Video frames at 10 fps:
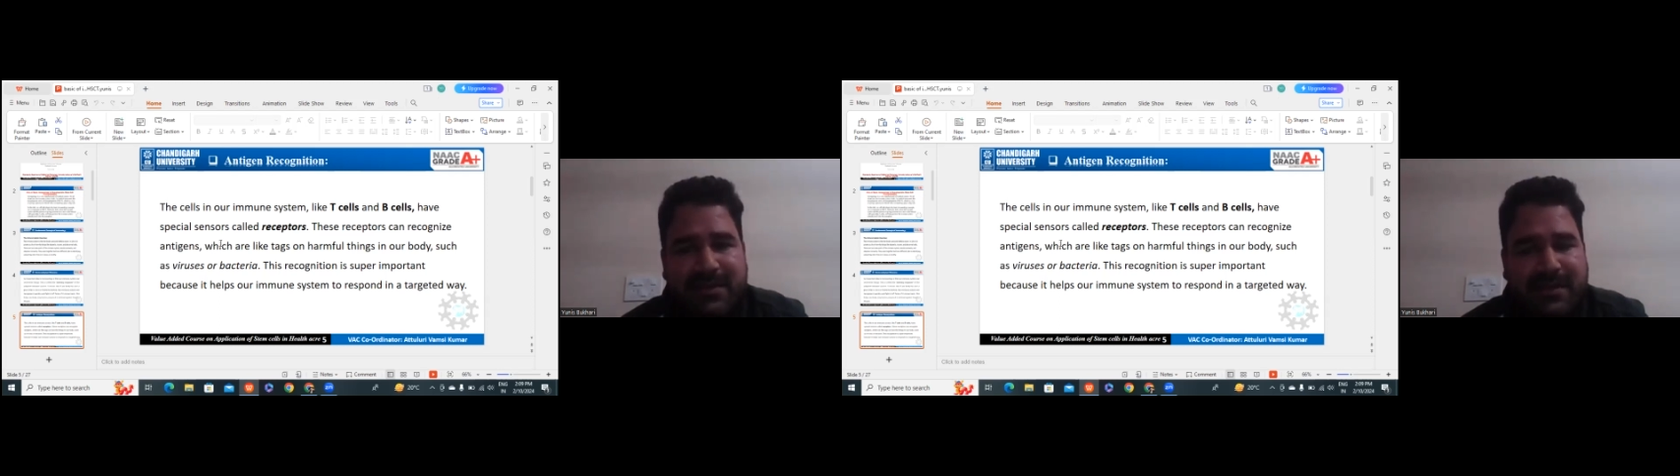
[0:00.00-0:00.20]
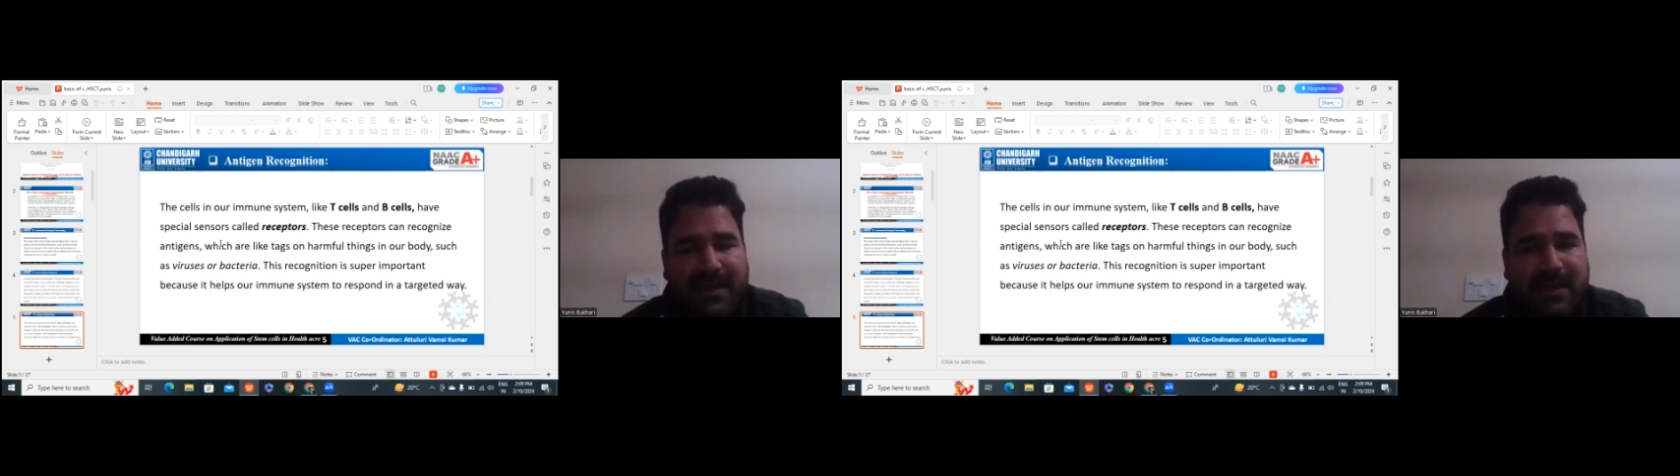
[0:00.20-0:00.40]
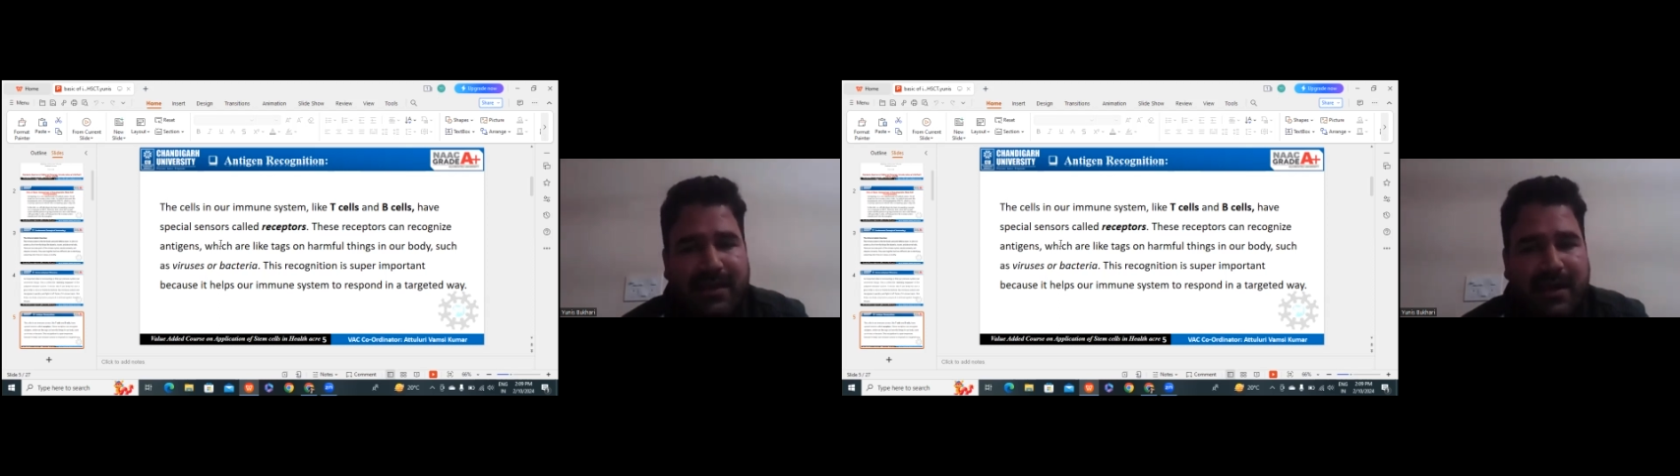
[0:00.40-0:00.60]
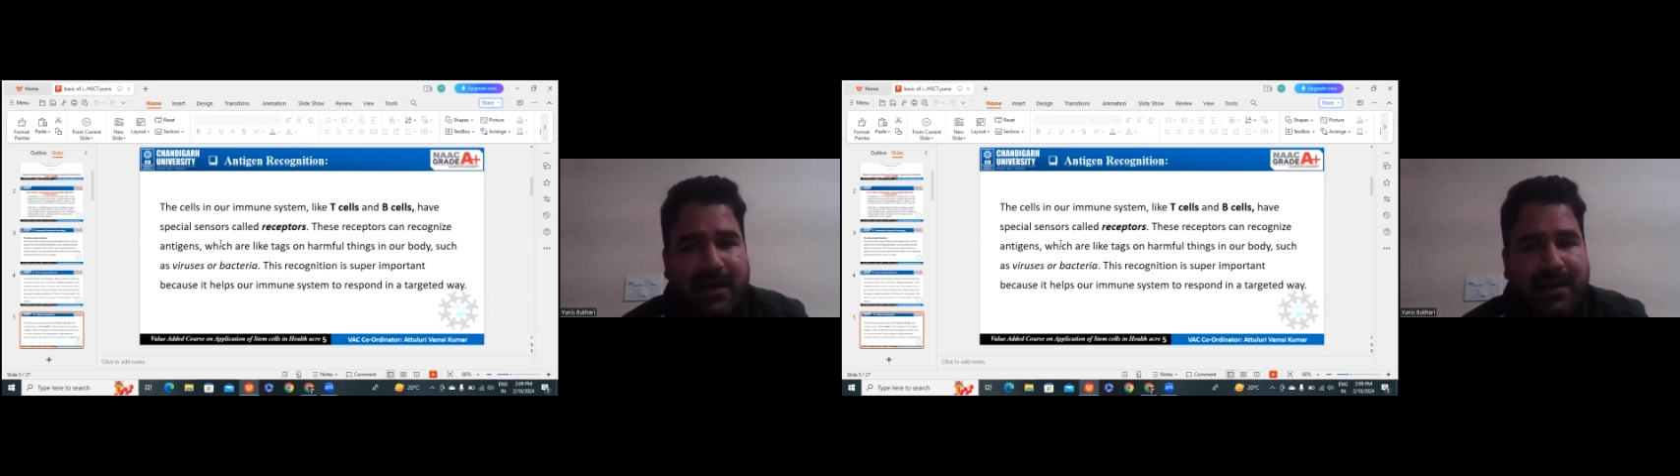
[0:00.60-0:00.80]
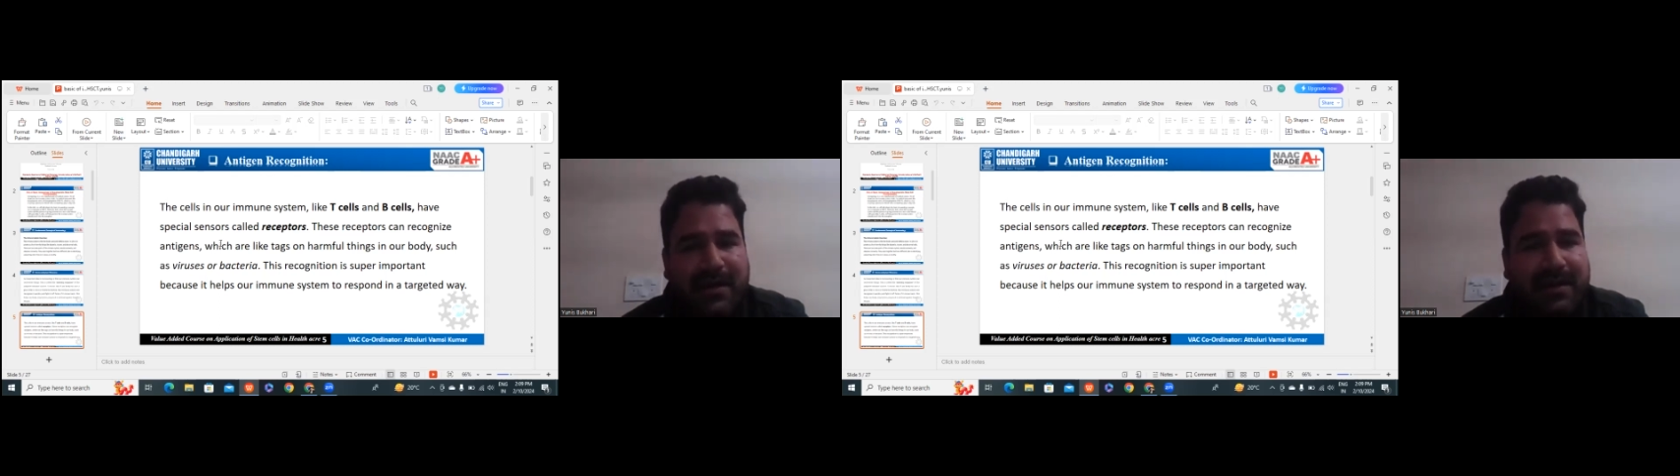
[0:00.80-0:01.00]
they
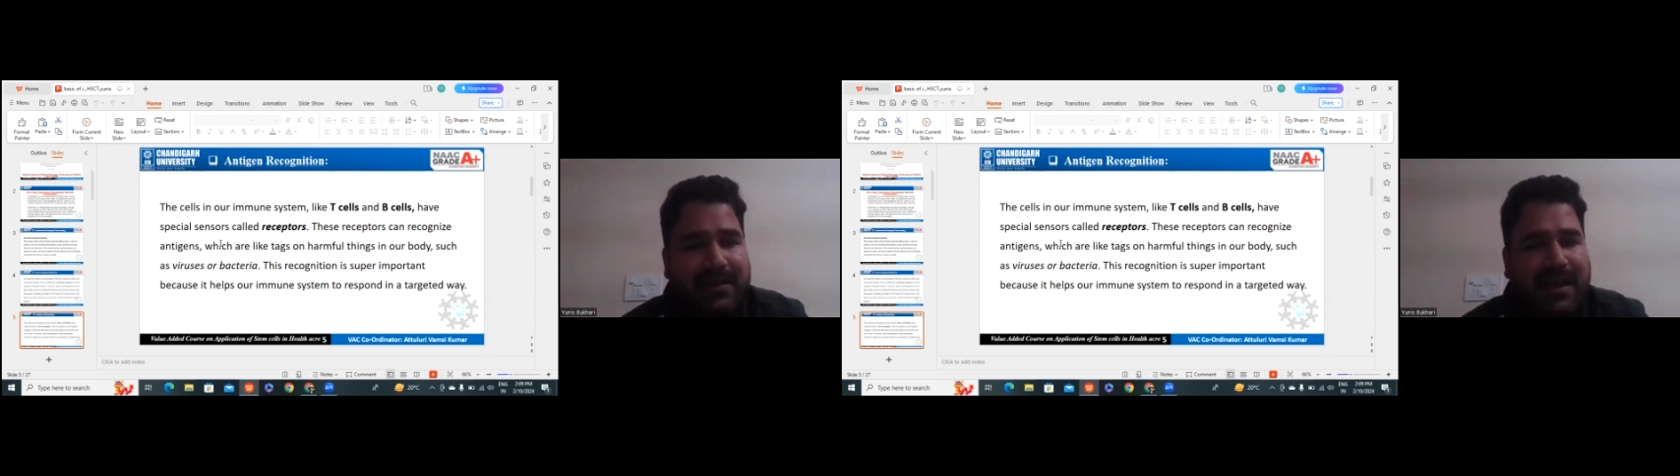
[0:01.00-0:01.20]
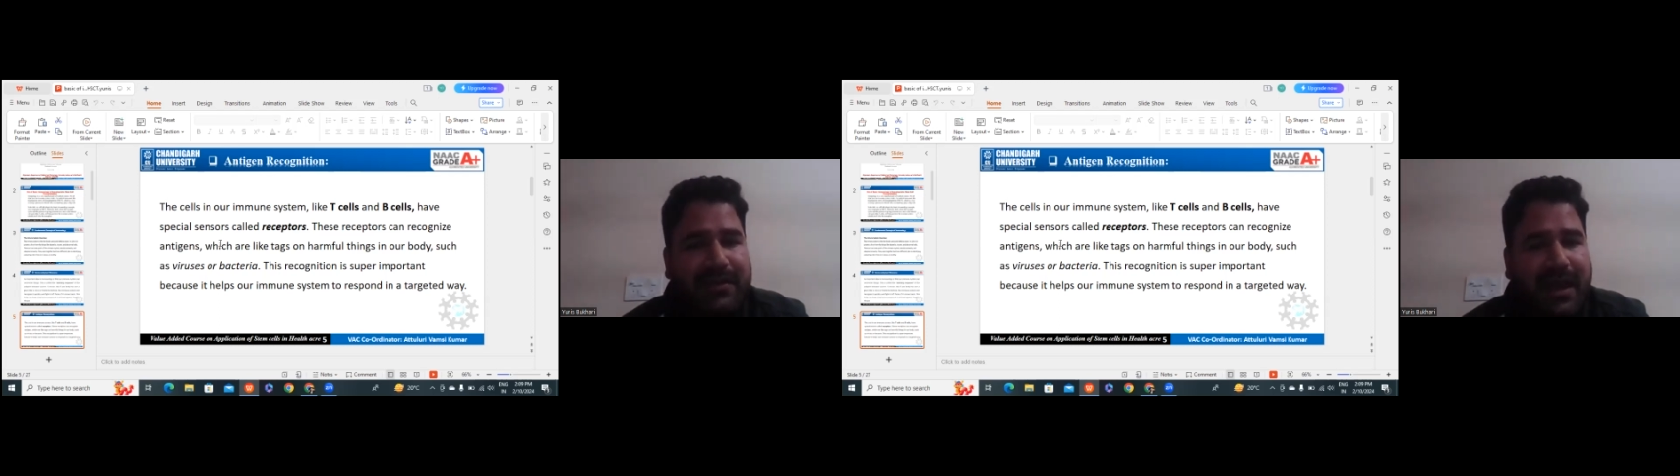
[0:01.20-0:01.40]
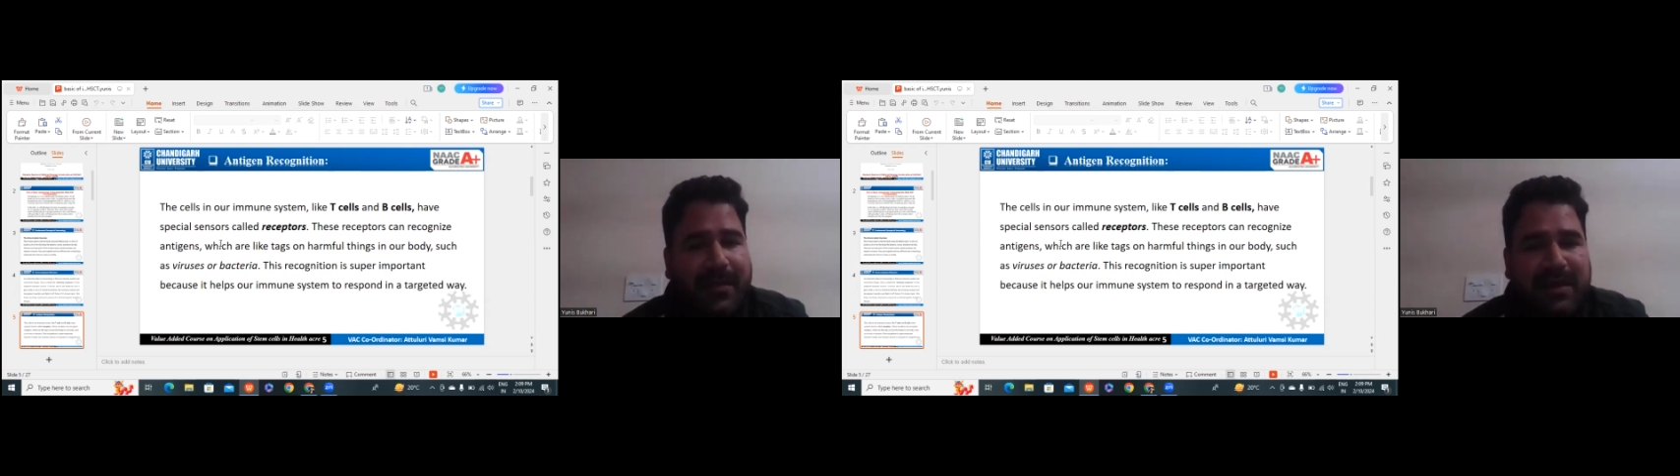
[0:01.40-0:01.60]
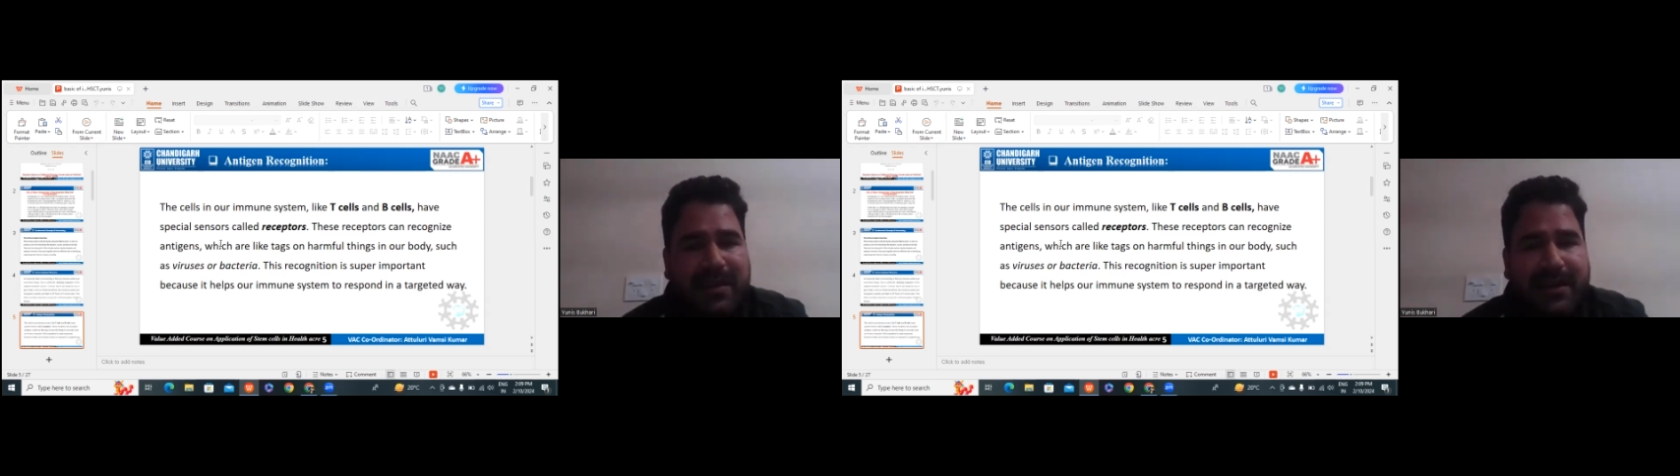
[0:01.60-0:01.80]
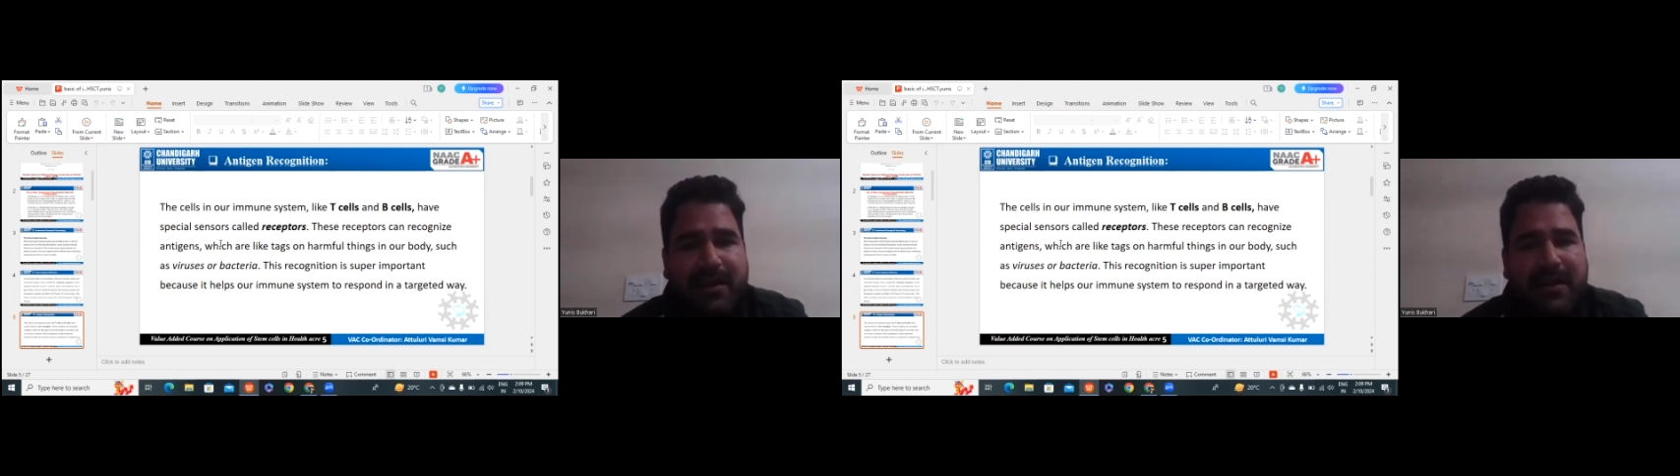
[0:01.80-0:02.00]
have the ability